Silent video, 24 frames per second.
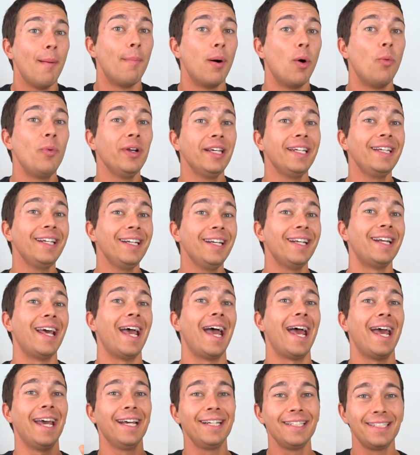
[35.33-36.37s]
but we need
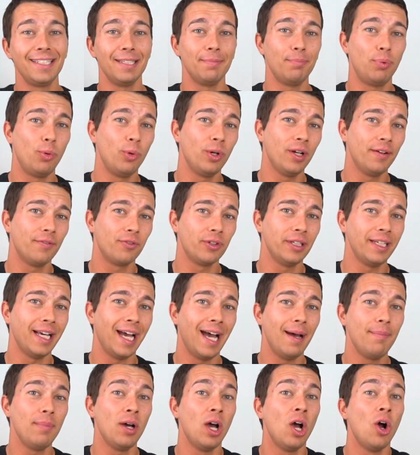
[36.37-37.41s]
an exit point of
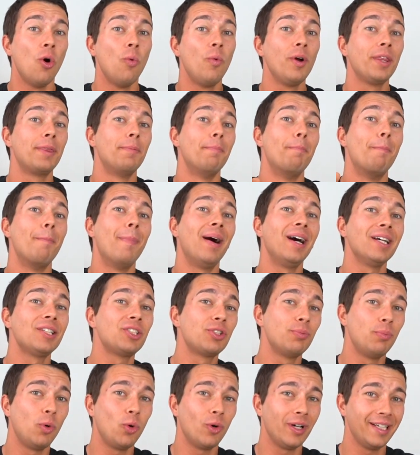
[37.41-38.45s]
rehab with
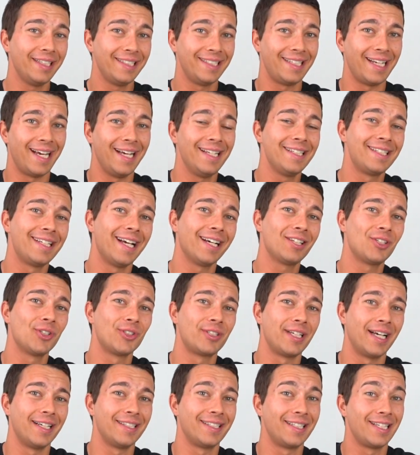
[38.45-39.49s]
much more intense
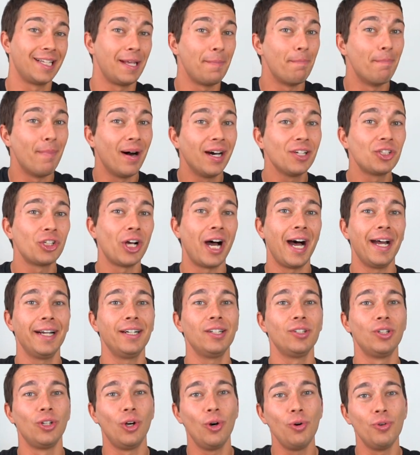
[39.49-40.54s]
exercises and much
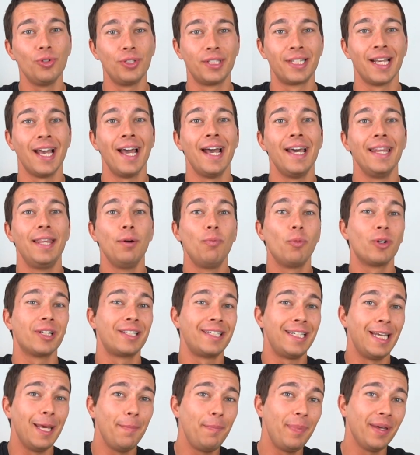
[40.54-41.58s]
higher loads than we're
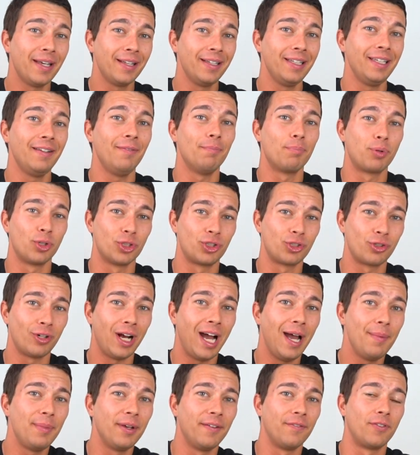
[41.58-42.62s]
typically
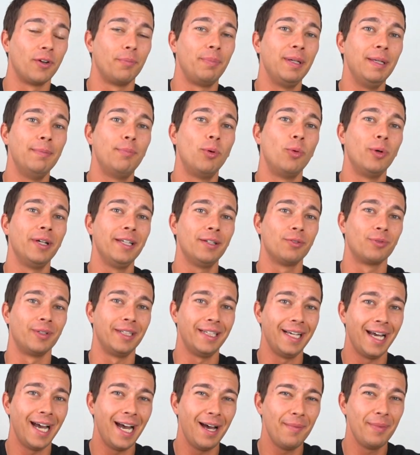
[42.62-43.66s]
prescribing for people in
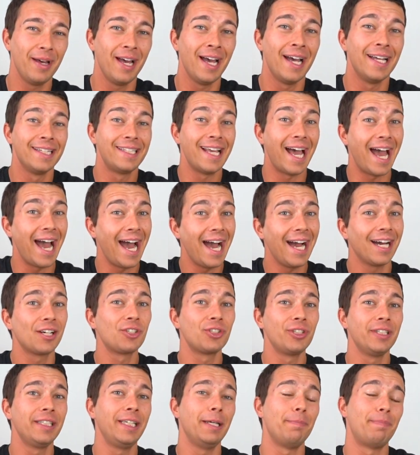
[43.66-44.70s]
rehab to
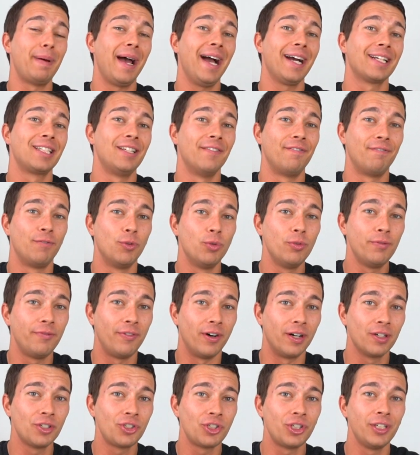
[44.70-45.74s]
actually get back to full
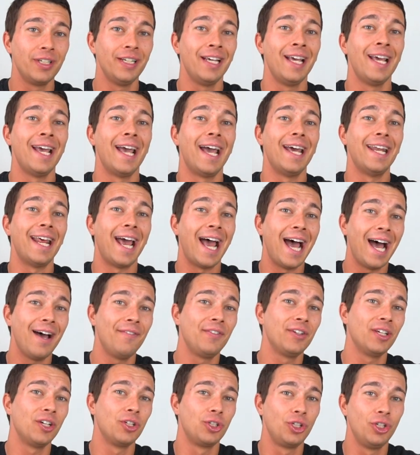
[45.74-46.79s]
function and
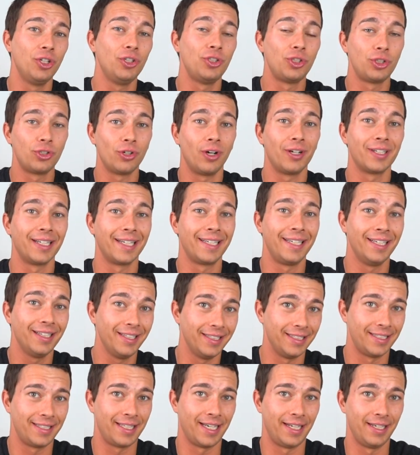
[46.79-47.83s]
having a good strong
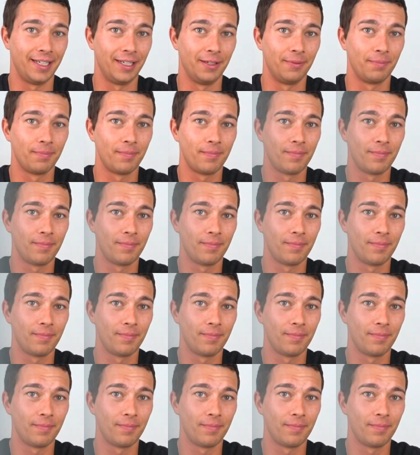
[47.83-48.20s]
Achilles tendon.